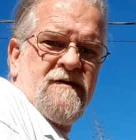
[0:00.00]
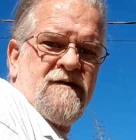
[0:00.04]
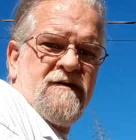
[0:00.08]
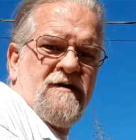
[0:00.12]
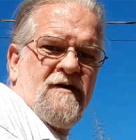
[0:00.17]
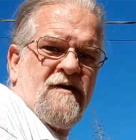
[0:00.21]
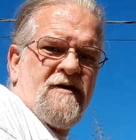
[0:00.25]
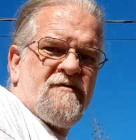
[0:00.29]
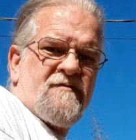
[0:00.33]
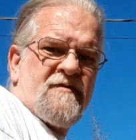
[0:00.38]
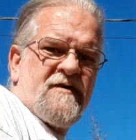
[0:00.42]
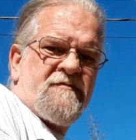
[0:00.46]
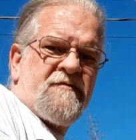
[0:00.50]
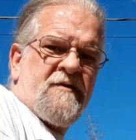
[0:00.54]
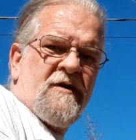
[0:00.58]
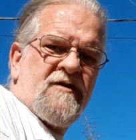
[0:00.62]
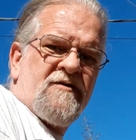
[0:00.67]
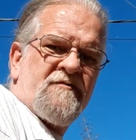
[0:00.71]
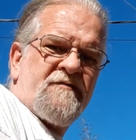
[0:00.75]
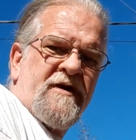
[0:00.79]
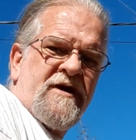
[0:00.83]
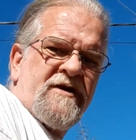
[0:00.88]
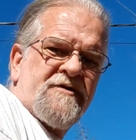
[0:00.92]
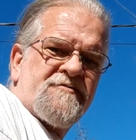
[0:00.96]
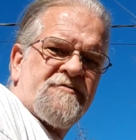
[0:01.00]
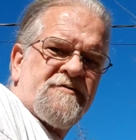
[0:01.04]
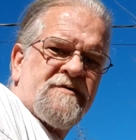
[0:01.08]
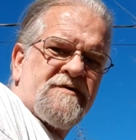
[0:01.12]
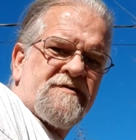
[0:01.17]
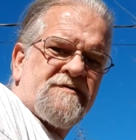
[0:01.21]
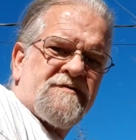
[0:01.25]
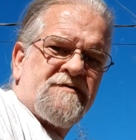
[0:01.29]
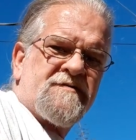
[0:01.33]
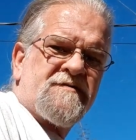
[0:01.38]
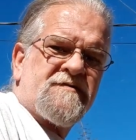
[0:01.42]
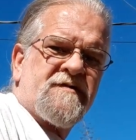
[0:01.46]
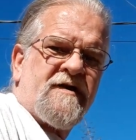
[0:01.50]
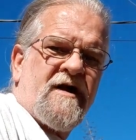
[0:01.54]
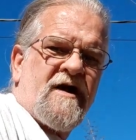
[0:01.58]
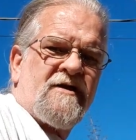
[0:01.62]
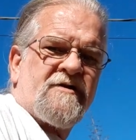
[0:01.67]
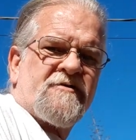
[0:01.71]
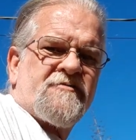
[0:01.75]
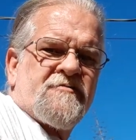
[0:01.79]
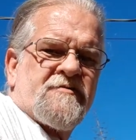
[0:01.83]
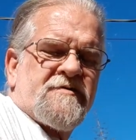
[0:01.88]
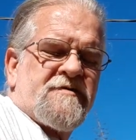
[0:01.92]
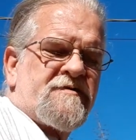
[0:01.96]
Hello, my fellow patriots. This is
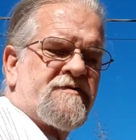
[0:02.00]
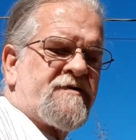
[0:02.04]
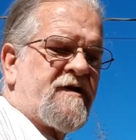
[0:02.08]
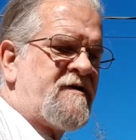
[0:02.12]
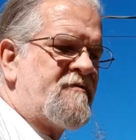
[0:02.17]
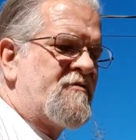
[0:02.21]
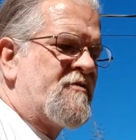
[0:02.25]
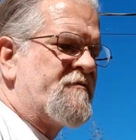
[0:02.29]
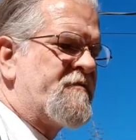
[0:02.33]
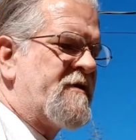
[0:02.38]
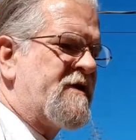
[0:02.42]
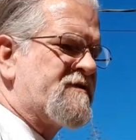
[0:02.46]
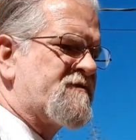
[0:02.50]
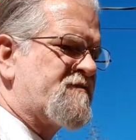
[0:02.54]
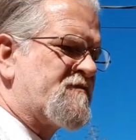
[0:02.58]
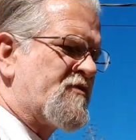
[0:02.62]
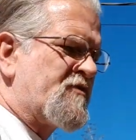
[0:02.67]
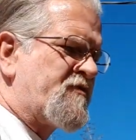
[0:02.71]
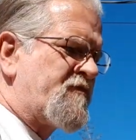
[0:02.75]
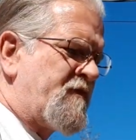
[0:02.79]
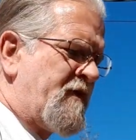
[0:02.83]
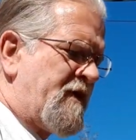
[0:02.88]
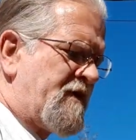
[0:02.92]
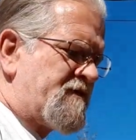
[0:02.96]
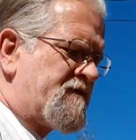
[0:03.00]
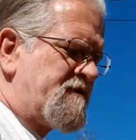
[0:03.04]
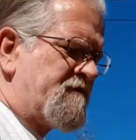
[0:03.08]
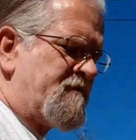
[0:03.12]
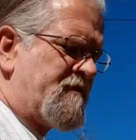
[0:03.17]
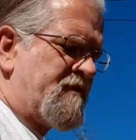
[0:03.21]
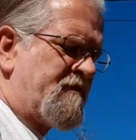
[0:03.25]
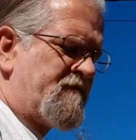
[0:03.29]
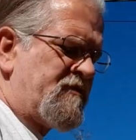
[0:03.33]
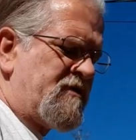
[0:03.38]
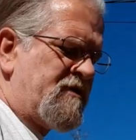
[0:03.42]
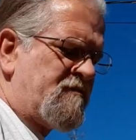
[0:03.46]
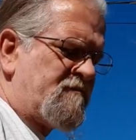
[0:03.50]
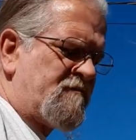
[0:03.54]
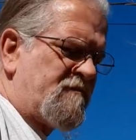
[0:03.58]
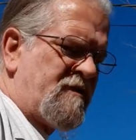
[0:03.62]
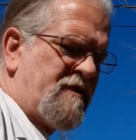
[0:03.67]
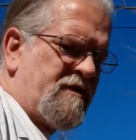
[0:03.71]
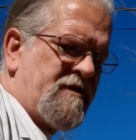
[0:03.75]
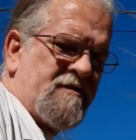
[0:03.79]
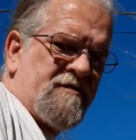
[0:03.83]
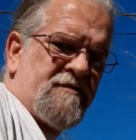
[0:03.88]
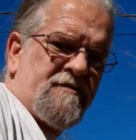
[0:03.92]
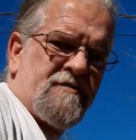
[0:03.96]
Alex with Disabled Vets Perspective, and I'm getting
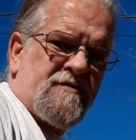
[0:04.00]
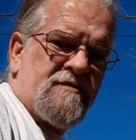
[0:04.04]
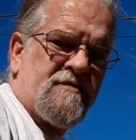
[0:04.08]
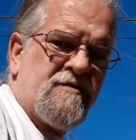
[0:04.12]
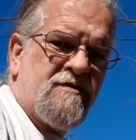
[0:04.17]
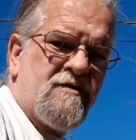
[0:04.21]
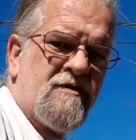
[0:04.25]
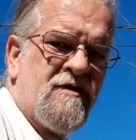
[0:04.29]
ready to